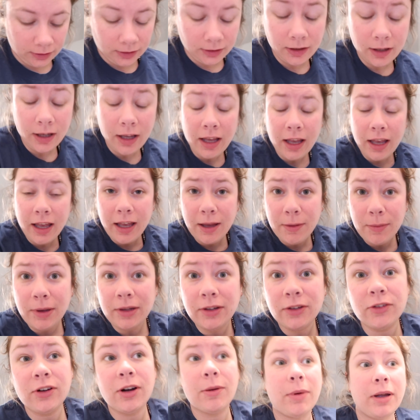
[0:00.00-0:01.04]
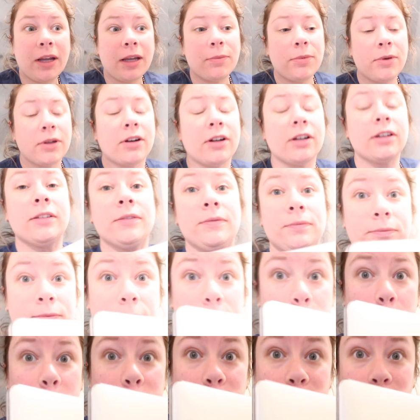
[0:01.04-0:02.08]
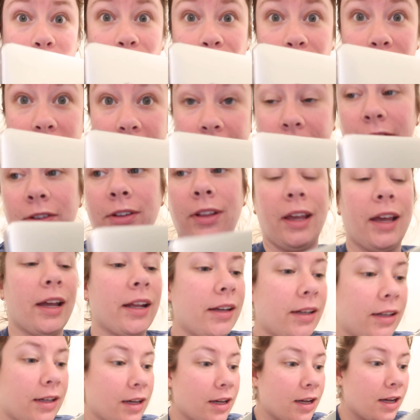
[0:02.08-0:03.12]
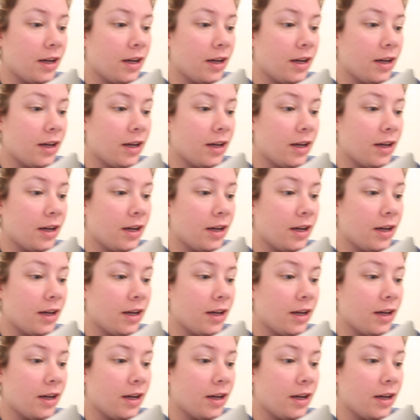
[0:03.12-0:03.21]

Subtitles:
Well, I'm about to drop my computer. Don't want to do that.